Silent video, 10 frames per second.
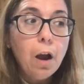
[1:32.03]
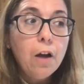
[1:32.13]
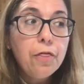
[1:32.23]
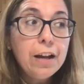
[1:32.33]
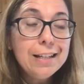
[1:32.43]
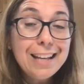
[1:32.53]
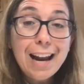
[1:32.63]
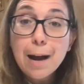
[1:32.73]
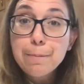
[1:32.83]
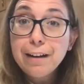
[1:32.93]
things that
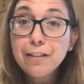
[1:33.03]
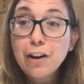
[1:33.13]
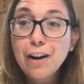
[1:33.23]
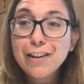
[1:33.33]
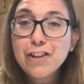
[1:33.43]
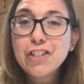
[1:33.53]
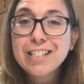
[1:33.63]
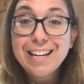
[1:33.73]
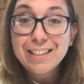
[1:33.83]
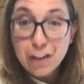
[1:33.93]
happen at the cottage
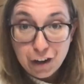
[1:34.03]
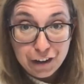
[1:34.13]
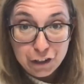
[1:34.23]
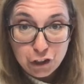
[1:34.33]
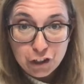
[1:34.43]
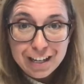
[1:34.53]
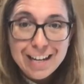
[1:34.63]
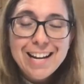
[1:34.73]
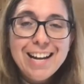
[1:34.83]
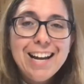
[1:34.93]
stay at the cottage,
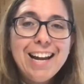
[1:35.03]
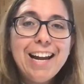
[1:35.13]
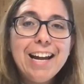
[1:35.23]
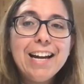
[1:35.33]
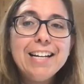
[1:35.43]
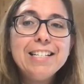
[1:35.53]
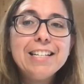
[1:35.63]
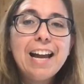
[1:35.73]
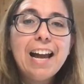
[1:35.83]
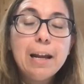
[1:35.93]
and
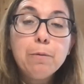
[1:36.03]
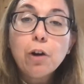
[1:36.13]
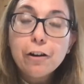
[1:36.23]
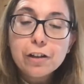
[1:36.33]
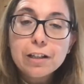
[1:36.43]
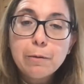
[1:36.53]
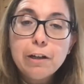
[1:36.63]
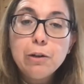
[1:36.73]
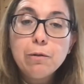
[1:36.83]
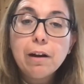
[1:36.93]
any projects that
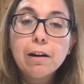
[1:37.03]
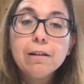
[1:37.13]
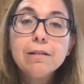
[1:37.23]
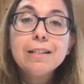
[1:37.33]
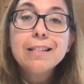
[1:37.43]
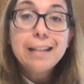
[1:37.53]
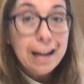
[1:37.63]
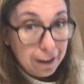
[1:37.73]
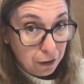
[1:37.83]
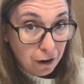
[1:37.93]
we do there
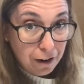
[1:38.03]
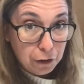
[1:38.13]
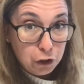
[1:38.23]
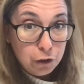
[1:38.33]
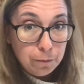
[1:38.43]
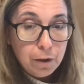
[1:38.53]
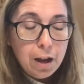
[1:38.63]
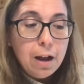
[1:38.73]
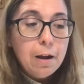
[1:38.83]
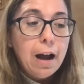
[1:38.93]
stay at the cottage.
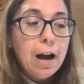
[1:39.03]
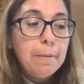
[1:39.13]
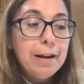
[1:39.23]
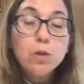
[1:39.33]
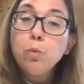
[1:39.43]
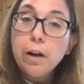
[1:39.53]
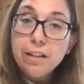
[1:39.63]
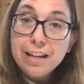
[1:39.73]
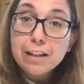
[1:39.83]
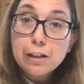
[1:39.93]
It's one of
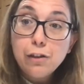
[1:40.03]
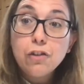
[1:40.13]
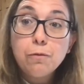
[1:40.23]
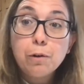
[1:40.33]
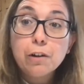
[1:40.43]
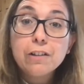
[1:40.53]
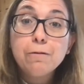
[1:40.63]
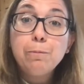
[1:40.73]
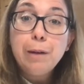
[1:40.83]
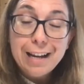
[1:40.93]
the exclusive perks
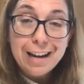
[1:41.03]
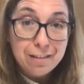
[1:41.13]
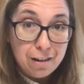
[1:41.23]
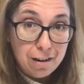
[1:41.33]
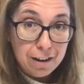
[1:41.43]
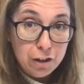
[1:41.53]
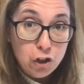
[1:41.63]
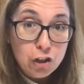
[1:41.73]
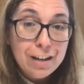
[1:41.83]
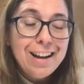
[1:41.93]
of being at the
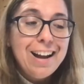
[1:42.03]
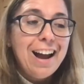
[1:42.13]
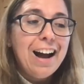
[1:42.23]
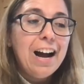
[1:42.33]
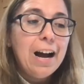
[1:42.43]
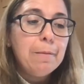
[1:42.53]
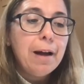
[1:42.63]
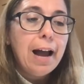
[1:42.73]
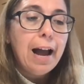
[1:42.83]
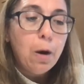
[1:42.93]
cottage.
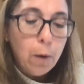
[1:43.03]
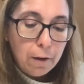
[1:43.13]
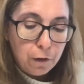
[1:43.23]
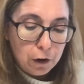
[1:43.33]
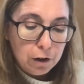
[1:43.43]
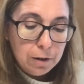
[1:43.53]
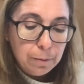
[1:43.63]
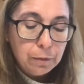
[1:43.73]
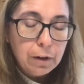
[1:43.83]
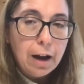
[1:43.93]
However,
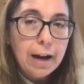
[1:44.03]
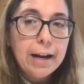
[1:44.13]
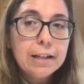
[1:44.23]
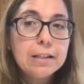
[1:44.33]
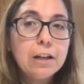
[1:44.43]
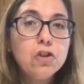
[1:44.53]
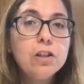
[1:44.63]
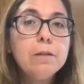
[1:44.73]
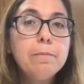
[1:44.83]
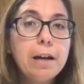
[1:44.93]
I had such
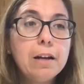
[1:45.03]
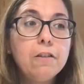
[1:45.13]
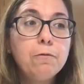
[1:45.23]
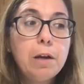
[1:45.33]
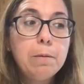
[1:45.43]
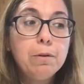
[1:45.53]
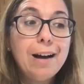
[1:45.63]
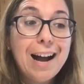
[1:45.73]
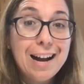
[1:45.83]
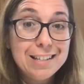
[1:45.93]
a demand of
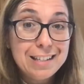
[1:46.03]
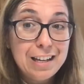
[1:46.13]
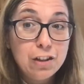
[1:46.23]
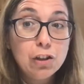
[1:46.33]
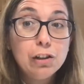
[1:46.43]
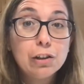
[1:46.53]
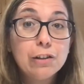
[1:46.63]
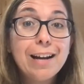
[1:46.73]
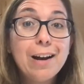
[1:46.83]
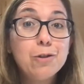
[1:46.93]
people asking to
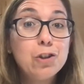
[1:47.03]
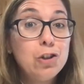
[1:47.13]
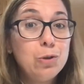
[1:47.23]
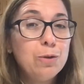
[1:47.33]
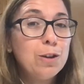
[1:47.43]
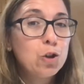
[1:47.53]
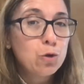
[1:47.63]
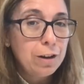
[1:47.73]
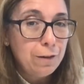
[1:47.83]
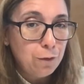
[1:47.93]
learn how to do the
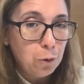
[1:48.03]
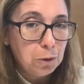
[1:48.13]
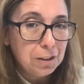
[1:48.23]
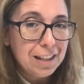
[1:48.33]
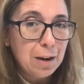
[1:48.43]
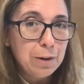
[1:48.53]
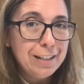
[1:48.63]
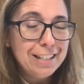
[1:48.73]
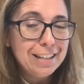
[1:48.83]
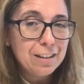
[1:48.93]
tree fold that we
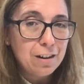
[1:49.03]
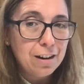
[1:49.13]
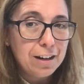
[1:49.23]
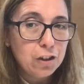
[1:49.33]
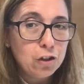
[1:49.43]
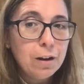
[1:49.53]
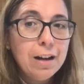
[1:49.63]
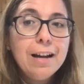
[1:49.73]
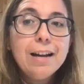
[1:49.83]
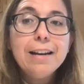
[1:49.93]
did at the cottage.
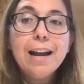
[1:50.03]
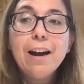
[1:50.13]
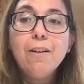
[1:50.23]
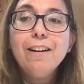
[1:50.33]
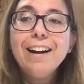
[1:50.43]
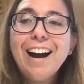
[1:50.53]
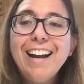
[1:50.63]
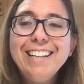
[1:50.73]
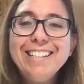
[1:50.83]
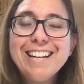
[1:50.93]
Now,
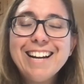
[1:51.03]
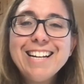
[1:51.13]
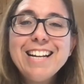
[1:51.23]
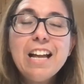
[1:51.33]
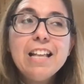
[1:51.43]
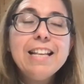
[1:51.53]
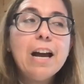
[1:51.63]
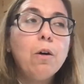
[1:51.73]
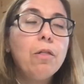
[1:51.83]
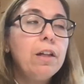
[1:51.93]
hi Linda.
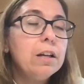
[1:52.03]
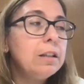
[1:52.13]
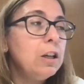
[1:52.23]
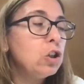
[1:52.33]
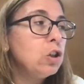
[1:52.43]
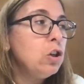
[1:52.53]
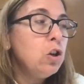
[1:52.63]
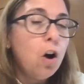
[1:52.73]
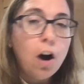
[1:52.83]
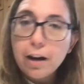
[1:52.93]
Now, this is
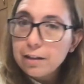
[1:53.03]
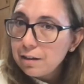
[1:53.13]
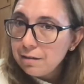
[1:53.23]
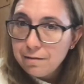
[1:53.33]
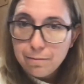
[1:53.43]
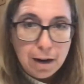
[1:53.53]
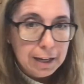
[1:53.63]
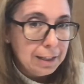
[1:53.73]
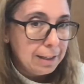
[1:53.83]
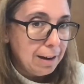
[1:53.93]
not
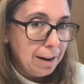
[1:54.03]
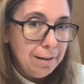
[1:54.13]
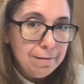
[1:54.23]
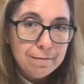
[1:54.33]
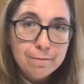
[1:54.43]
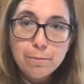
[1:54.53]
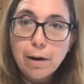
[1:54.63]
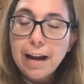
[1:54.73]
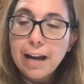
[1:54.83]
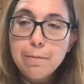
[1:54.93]
my design
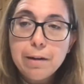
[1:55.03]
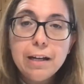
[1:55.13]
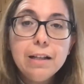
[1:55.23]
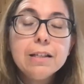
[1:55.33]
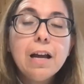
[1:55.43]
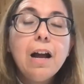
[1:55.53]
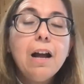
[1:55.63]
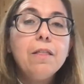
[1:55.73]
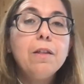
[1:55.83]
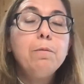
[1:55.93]
by any means.
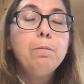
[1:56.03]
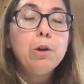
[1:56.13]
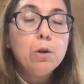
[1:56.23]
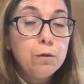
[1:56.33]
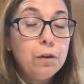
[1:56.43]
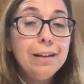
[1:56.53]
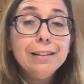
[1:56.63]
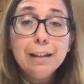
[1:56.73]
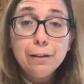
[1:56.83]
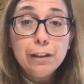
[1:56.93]
The beautiful
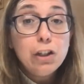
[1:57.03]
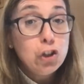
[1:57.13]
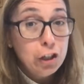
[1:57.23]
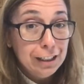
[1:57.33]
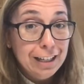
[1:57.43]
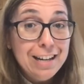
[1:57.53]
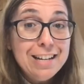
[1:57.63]
and lovely Sheila